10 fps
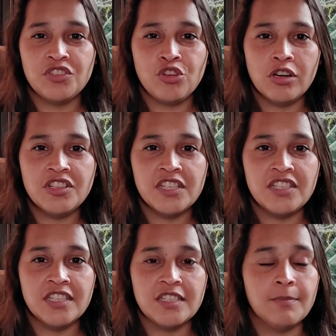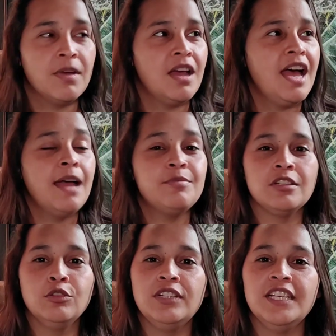watt charging system.
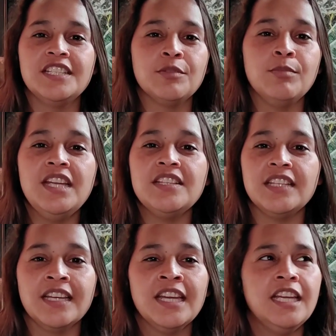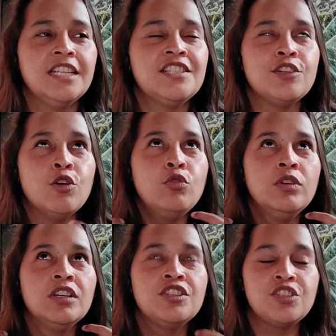Absolutely, it's amazing. It's so
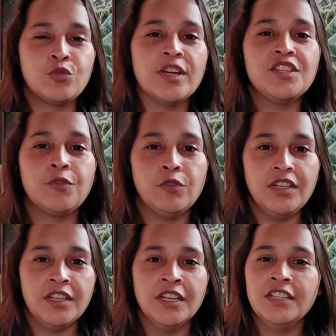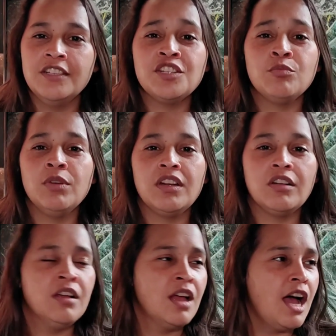stress-free. Doesn't
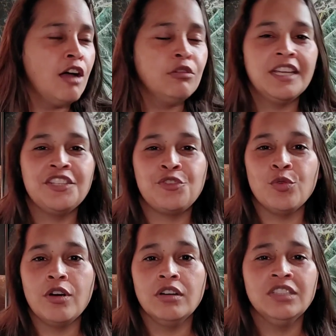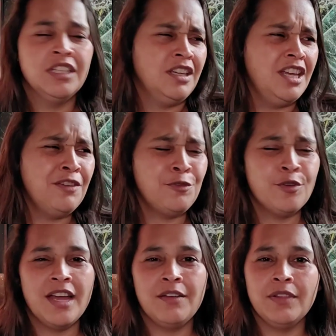matter how late you are. if you
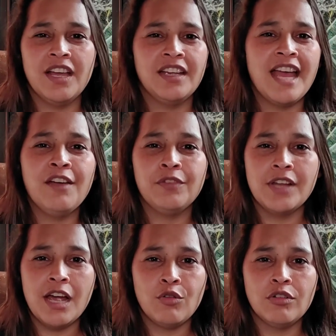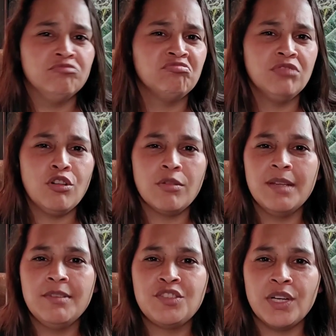have like half an hour or
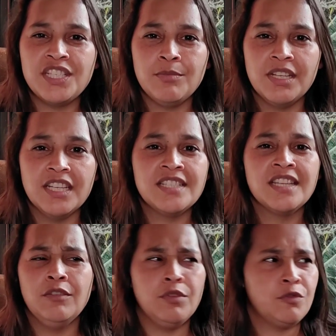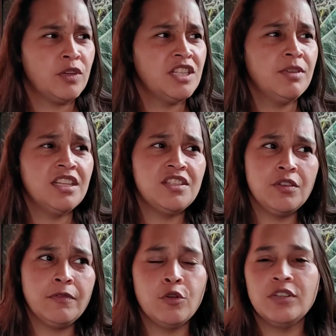maybe 20 minutes. If you have 20 minutes,
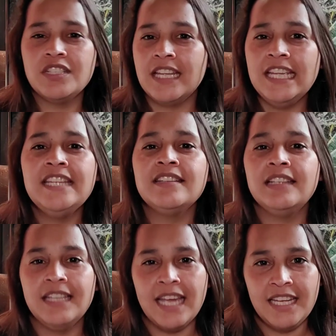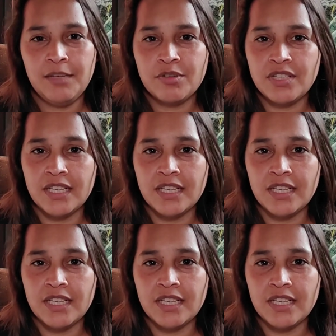your phone is at easily 80%.